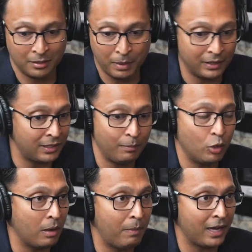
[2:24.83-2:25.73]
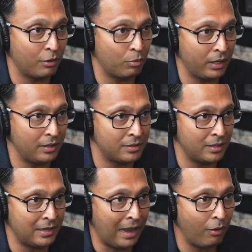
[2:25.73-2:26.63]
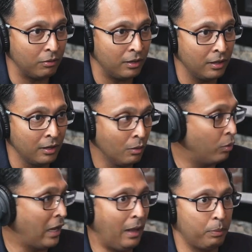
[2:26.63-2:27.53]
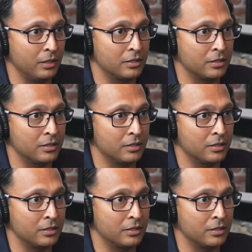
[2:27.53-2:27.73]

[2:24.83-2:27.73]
And by the time you come back and ready to sit down, what happens?